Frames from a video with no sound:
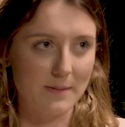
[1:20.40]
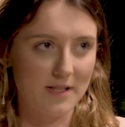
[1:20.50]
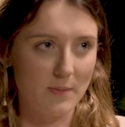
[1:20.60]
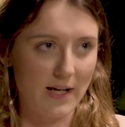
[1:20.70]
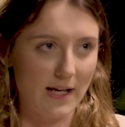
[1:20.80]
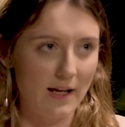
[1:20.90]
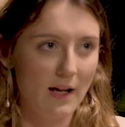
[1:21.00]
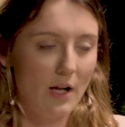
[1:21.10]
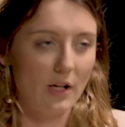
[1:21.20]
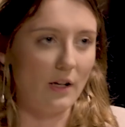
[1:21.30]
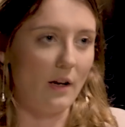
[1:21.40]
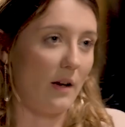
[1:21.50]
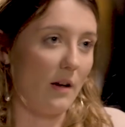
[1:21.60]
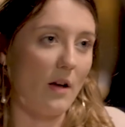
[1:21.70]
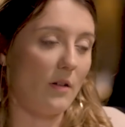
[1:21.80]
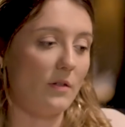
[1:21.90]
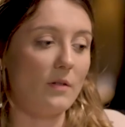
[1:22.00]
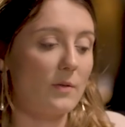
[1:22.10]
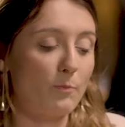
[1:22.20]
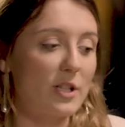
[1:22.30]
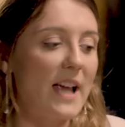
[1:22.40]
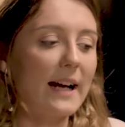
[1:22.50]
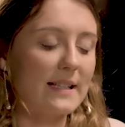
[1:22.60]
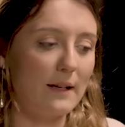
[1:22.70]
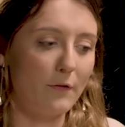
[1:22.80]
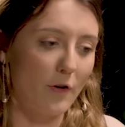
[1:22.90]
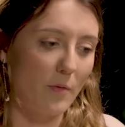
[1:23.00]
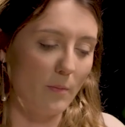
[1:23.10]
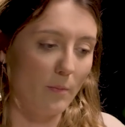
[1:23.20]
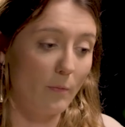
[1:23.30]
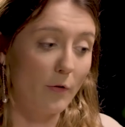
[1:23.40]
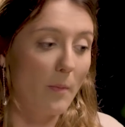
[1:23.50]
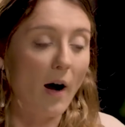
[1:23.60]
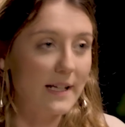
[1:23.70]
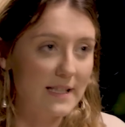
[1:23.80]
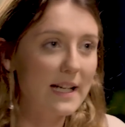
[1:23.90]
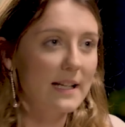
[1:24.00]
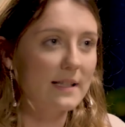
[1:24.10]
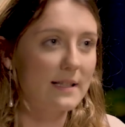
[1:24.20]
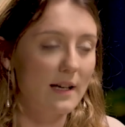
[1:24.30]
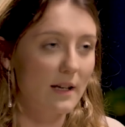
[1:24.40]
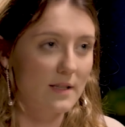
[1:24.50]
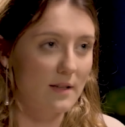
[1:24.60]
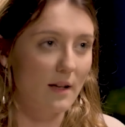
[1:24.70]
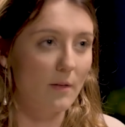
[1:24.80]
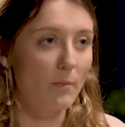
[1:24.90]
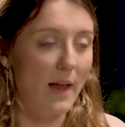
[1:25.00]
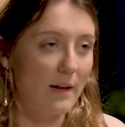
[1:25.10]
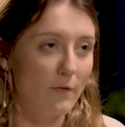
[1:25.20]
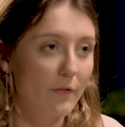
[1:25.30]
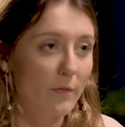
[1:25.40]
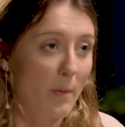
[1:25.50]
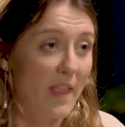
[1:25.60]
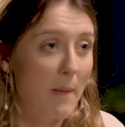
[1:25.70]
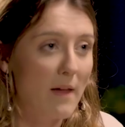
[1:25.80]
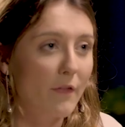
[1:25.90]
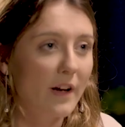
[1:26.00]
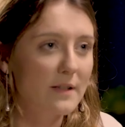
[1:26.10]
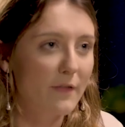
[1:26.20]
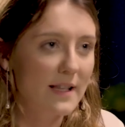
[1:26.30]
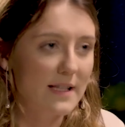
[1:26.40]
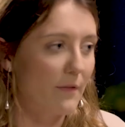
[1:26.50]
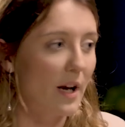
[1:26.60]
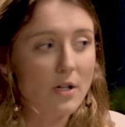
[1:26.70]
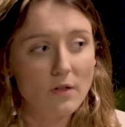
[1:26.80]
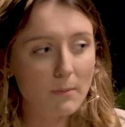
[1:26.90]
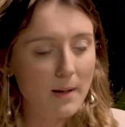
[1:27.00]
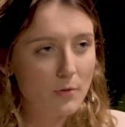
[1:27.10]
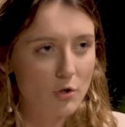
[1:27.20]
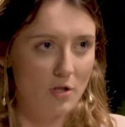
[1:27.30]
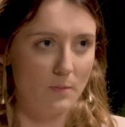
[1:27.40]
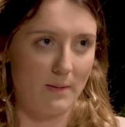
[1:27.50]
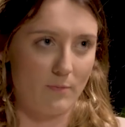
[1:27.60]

seems to be protected from ideas that they may find offensive, and I don't think people should be